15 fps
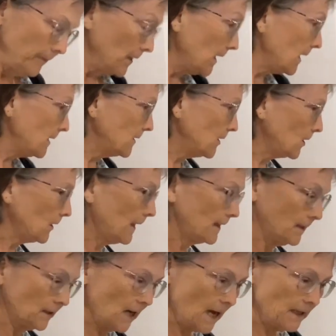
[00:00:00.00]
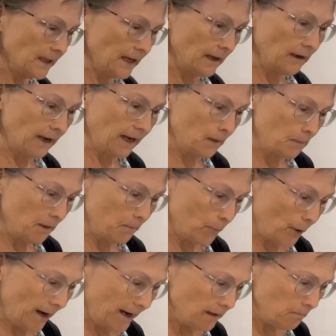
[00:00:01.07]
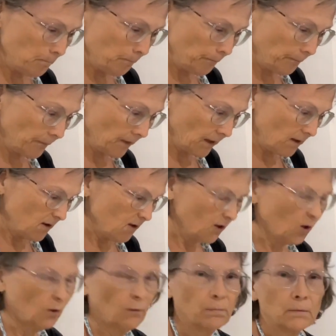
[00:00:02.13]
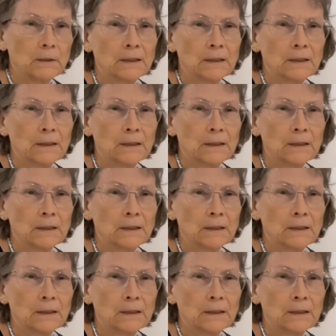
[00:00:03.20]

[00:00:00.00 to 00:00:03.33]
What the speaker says: until they start to get a bit brown. Or